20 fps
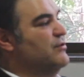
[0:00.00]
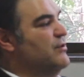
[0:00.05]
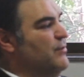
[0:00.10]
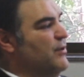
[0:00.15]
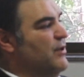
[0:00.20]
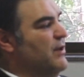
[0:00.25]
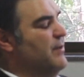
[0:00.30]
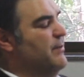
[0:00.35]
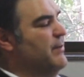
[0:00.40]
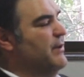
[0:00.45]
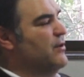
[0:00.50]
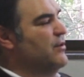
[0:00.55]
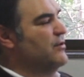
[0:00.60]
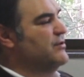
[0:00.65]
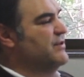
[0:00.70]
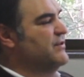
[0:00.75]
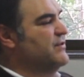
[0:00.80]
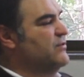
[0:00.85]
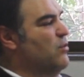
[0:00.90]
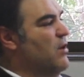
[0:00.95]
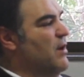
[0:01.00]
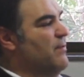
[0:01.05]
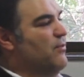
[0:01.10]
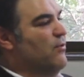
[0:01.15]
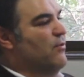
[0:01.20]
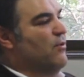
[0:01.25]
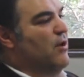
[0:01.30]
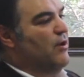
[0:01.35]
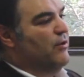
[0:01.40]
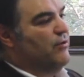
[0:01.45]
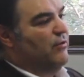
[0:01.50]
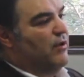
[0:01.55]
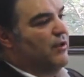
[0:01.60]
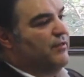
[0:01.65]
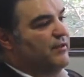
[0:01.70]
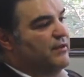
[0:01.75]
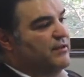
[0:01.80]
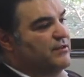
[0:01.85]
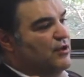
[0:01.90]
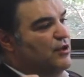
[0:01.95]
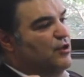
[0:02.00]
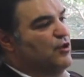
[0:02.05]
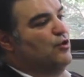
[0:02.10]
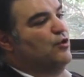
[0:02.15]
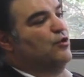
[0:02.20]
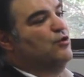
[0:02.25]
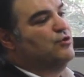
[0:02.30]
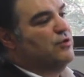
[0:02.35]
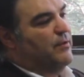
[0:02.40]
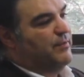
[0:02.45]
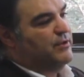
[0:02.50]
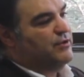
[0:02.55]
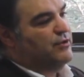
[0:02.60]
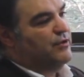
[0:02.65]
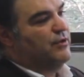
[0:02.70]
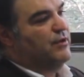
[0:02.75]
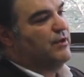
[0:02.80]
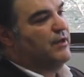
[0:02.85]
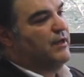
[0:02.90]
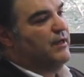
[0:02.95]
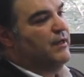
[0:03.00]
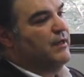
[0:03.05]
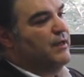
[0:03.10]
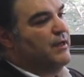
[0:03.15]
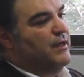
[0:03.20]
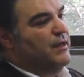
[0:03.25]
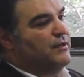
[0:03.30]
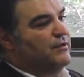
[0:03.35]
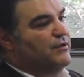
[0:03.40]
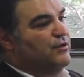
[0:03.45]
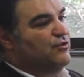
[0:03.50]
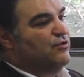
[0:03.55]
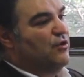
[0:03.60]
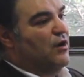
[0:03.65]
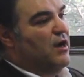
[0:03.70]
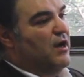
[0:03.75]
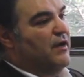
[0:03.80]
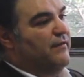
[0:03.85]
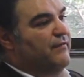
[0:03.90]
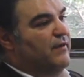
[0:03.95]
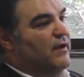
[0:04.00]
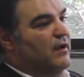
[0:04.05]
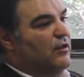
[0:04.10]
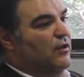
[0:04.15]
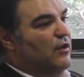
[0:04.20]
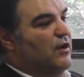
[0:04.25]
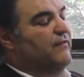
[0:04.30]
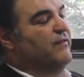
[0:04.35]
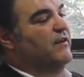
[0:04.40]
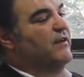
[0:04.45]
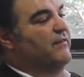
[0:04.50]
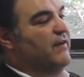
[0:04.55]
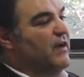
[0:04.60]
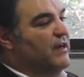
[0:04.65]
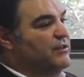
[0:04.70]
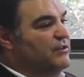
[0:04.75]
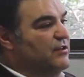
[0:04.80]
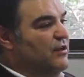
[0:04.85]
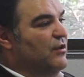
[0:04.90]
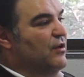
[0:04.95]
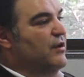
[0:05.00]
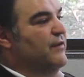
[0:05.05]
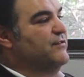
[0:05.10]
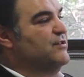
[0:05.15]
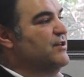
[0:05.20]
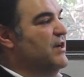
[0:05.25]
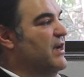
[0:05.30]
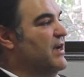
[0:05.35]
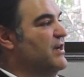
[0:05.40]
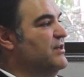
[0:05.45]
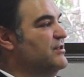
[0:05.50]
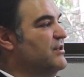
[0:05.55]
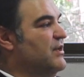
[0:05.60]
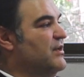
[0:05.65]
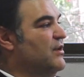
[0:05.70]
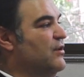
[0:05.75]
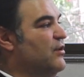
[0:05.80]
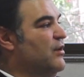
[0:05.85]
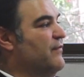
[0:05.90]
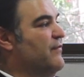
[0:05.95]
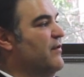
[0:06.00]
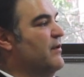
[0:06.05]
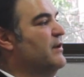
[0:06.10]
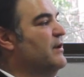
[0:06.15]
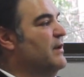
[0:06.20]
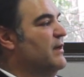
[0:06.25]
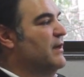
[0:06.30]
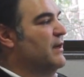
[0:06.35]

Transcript: community, because it's quite parochial, I think there's a huge opportunity to drive a lot of innovation, a lot of change, and a lot of